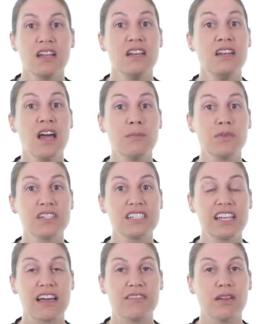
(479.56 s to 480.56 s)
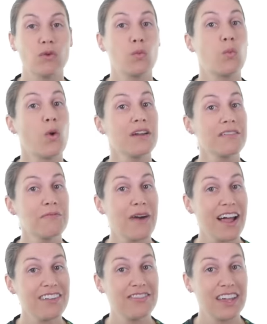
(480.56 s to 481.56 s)
Number seven, one of
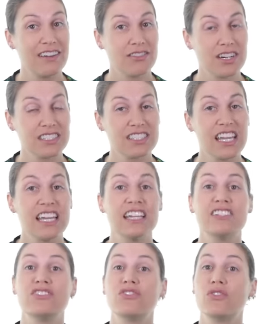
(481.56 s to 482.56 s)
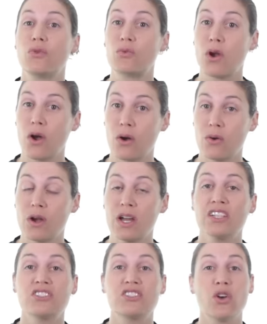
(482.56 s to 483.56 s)
my favorites, is the row.
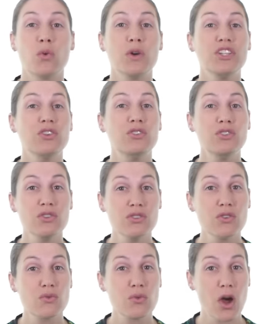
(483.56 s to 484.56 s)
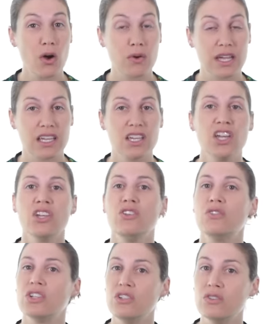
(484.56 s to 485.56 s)
So when you do the rowing,
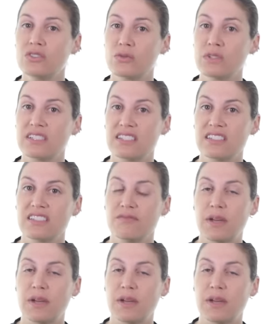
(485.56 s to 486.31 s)
you can use a resistive